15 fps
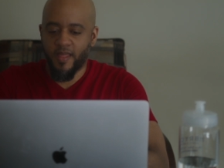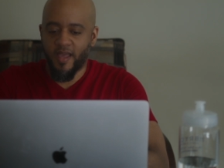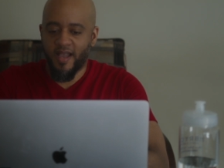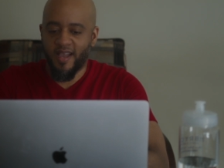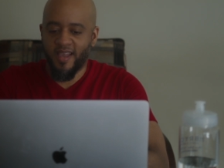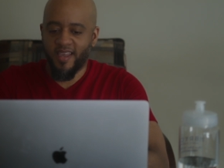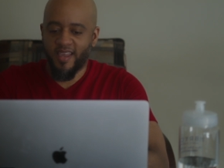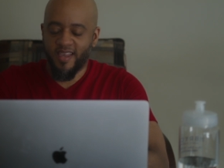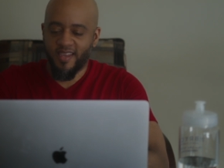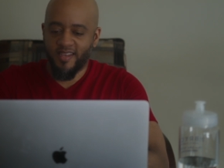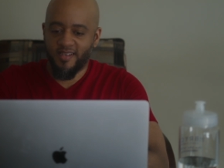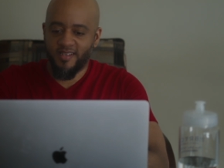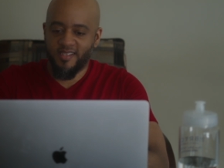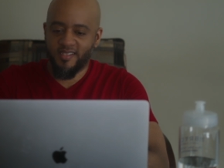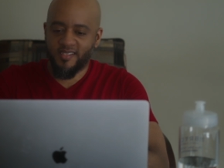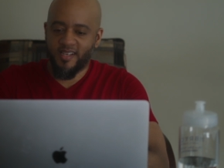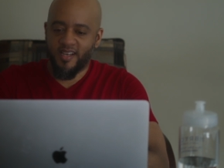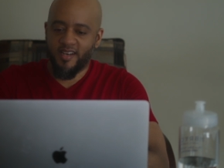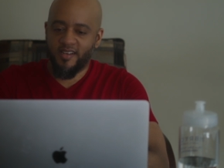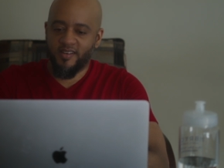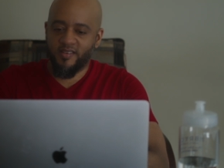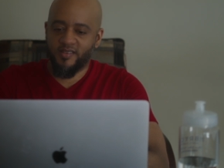i had
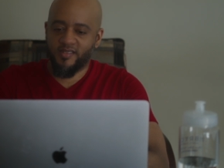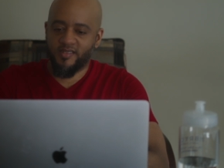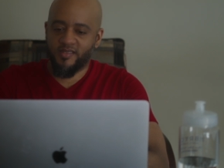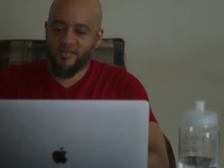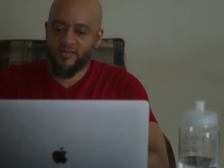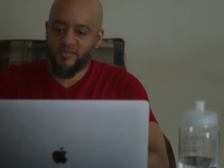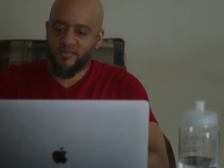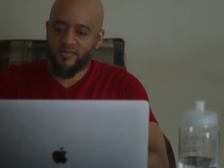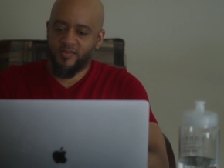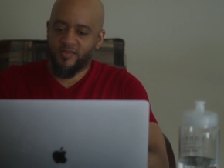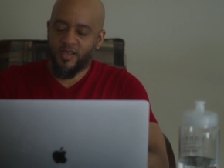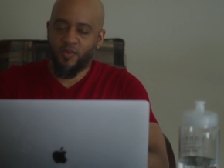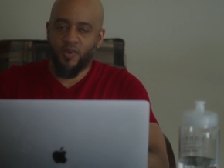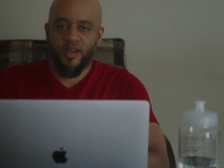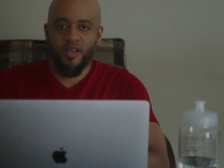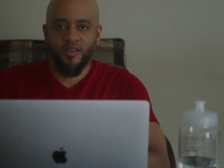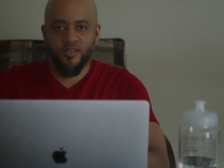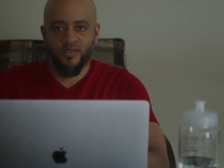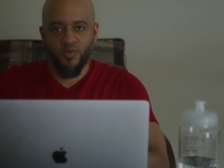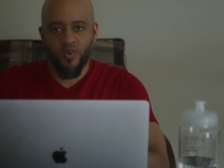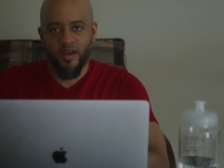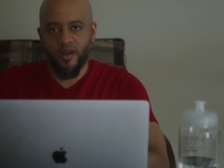desires that were
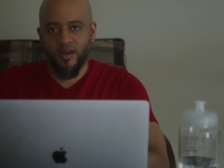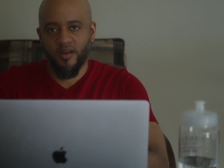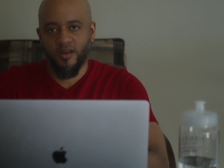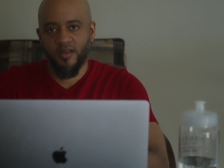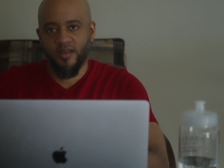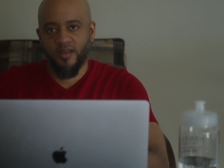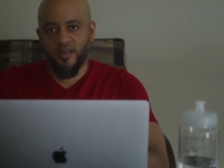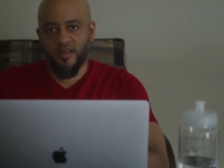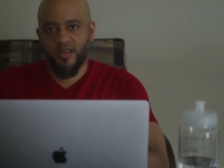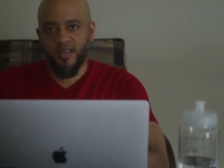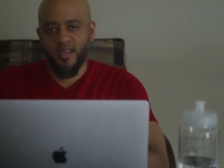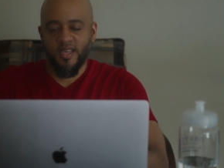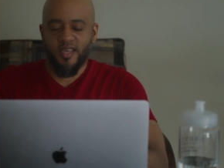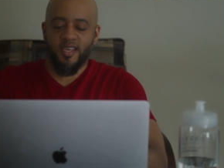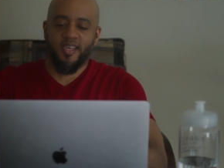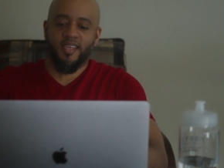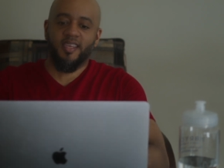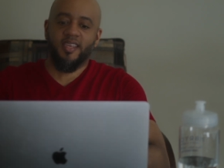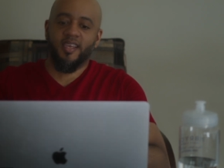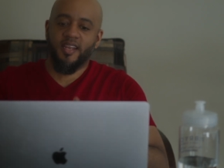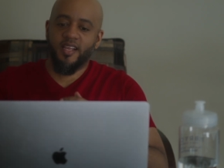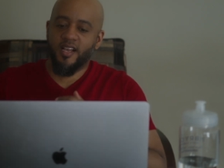elsewhere and
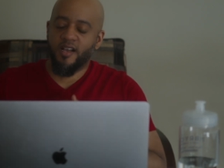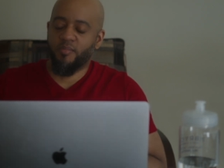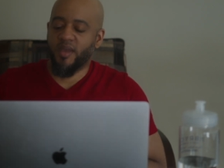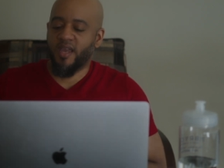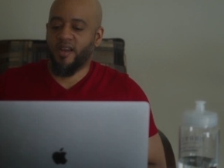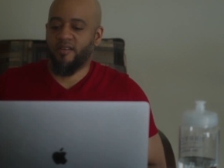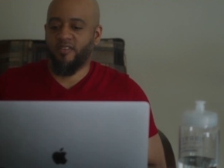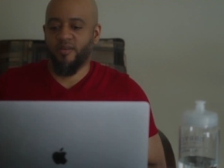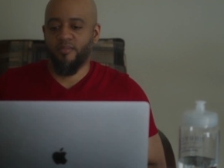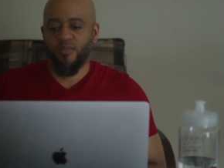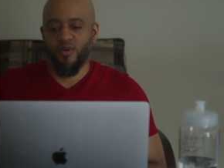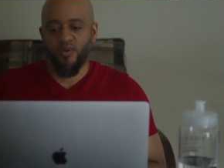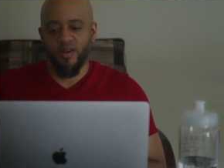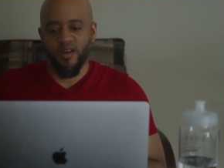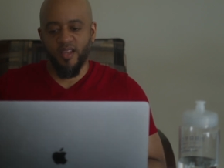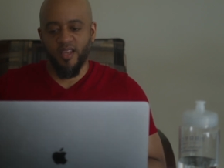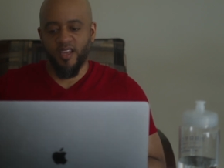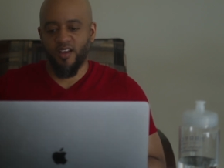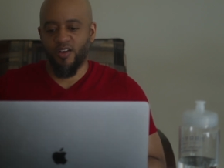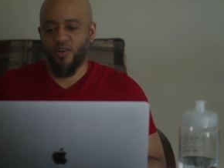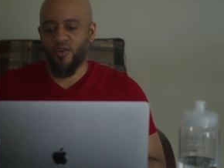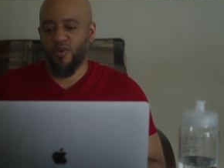getting up every morning
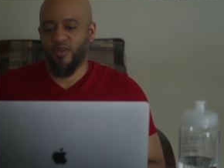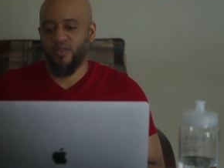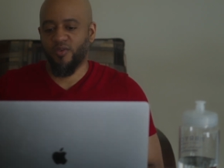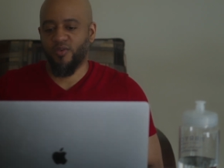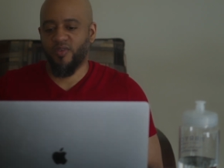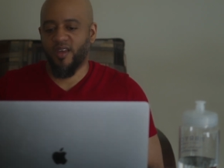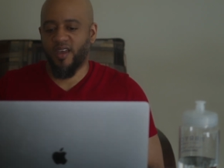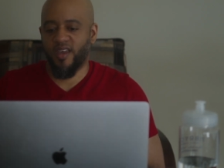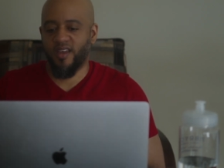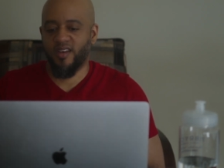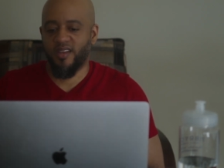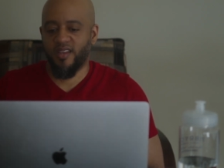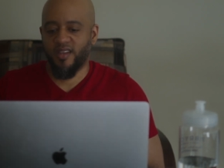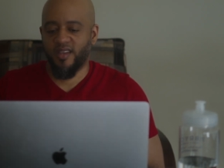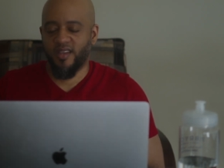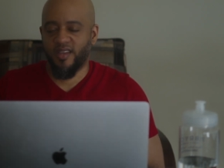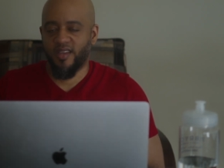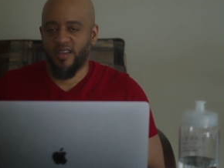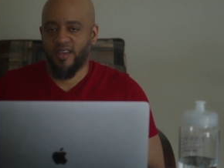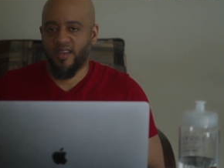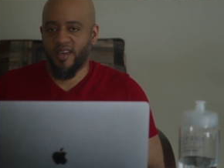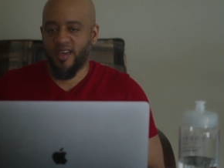and going through that
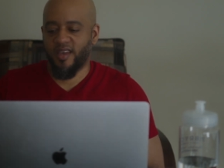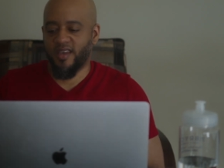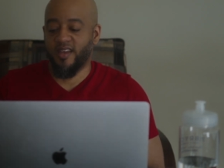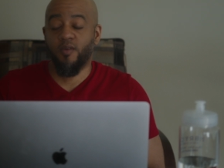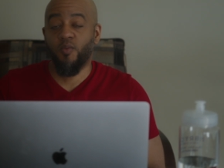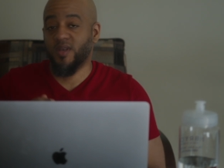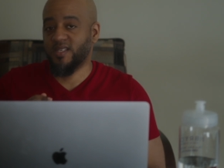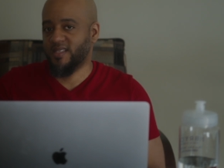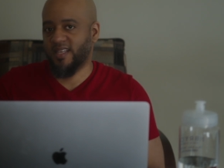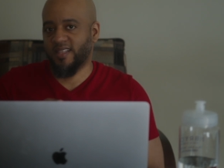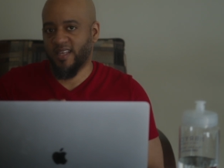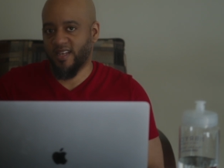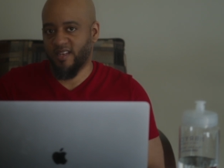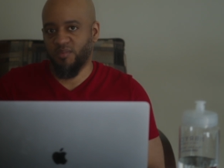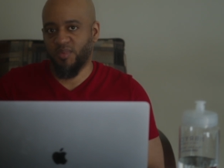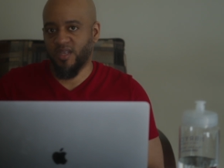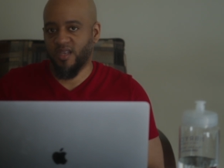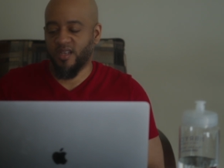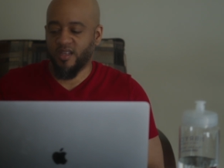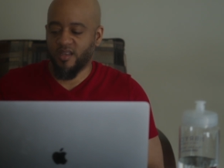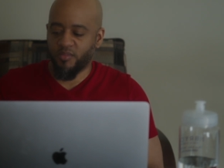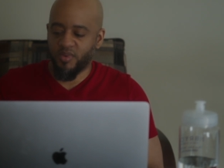and it wasn't like that in the
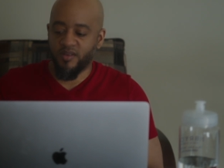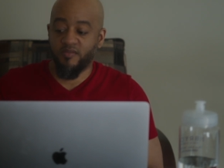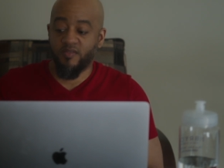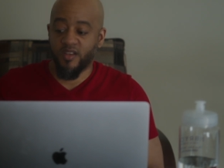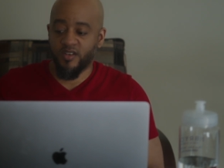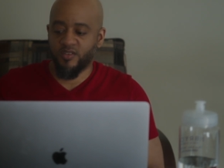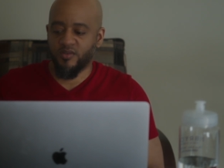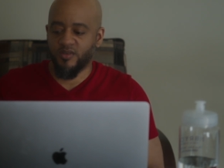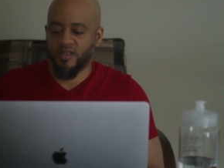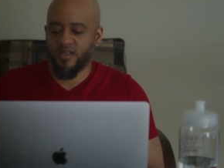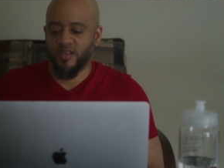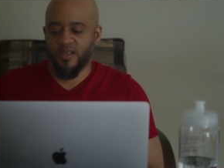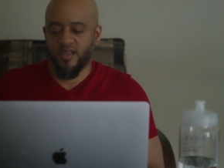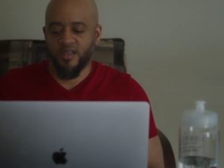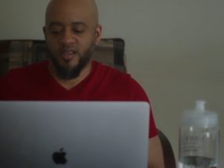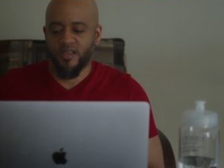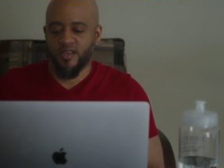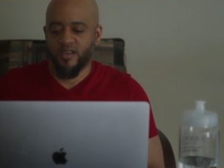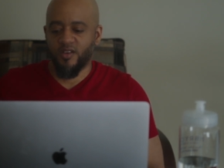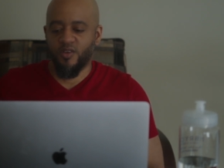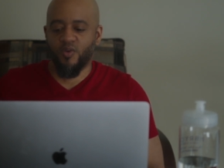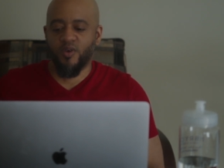beginning but eventually
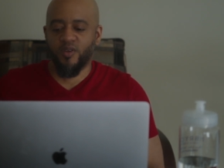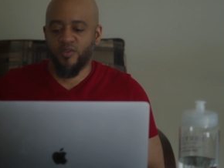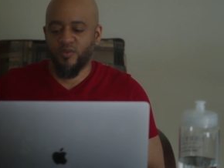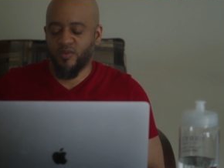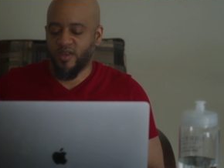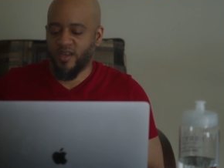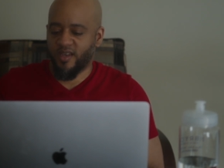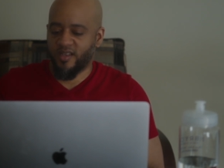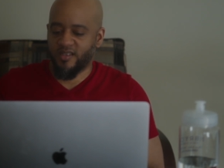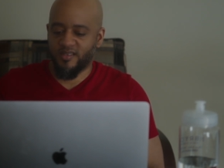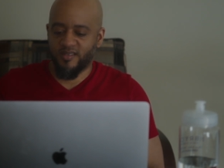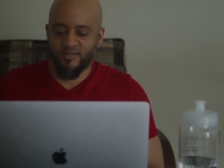going through that